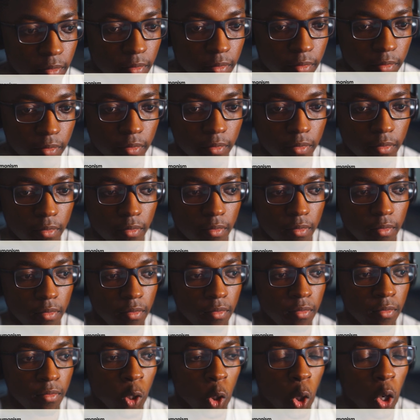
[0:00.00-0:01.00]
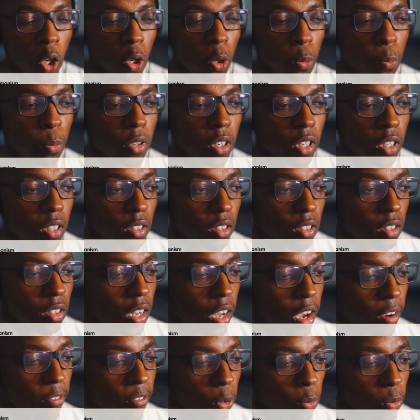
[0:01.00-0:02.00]
hope everyone is
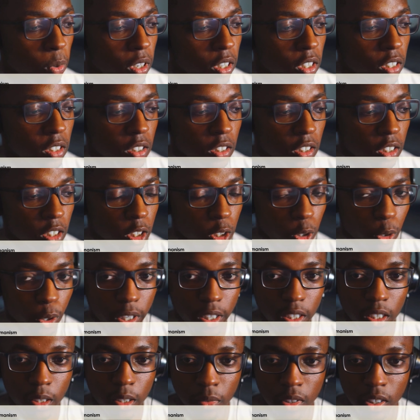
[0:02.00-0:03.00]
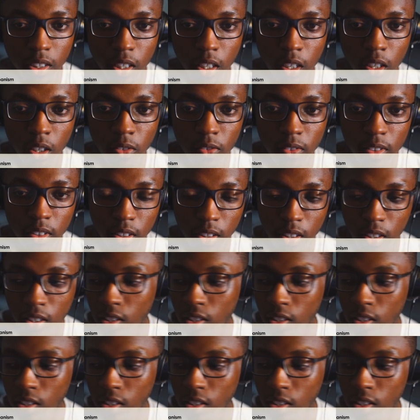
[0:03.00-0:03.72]
enjoying themselves on this it's